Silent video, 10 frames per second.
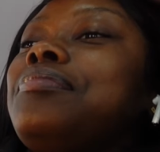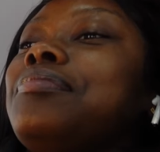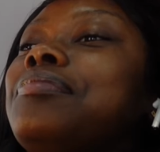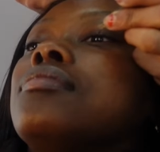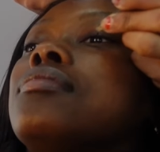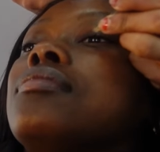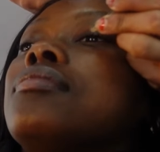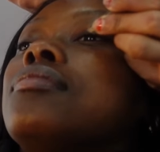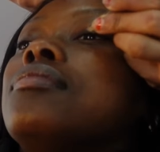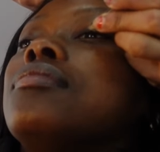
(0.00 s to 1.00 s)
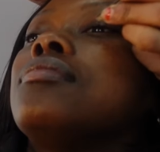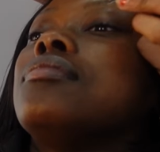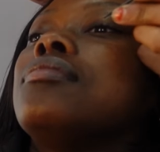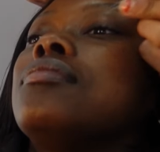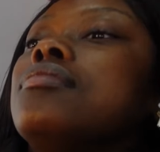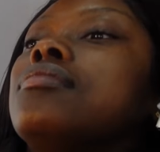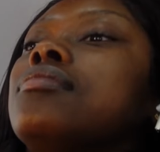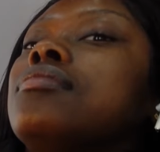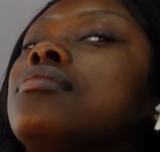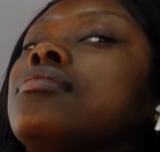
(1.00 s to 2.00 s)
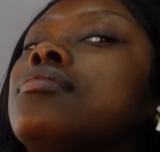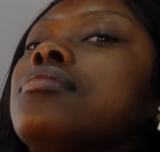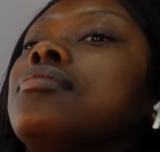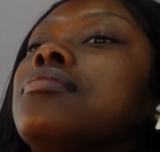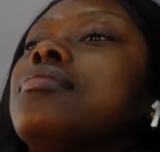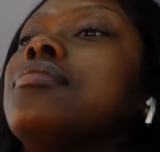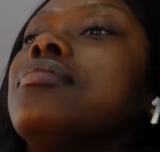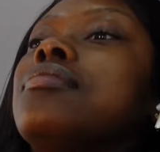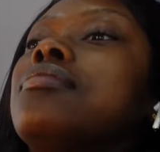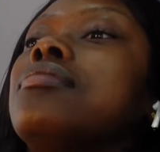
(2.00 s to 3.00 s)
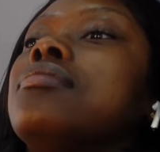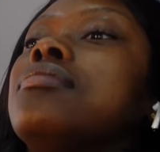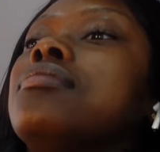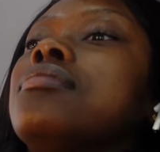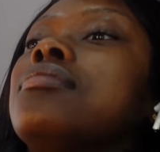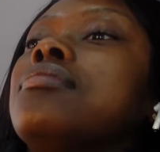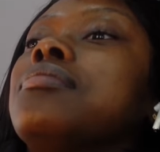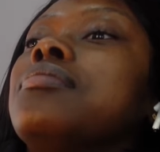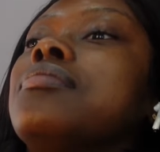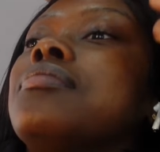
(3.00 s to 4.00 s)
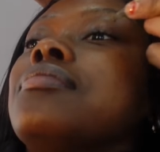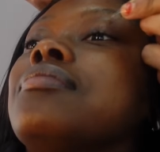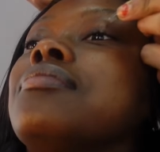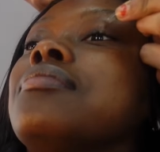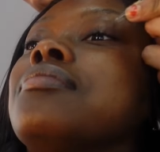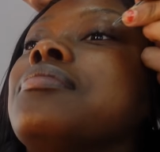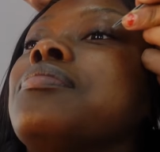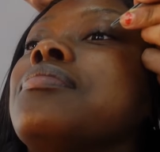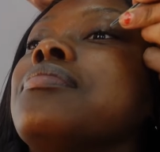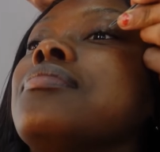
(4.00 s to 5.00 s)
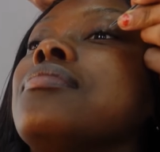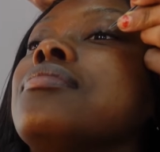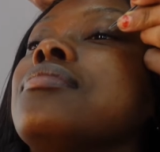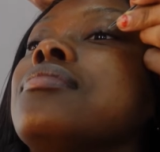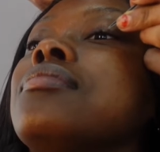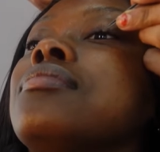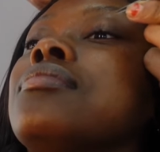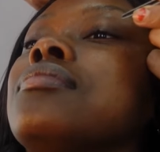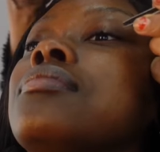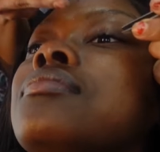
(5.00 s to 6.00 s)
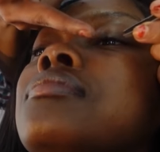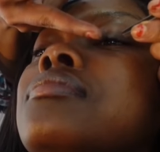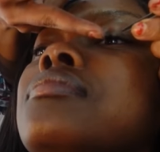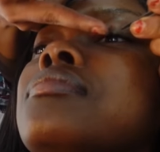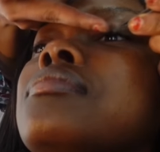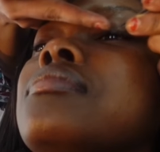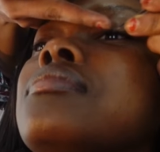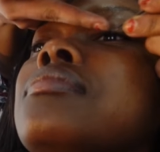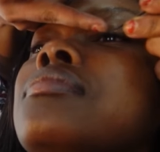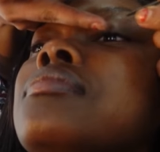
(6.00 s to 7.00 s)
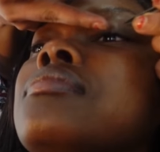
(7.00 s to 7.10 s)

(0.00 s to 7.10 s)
[no speech]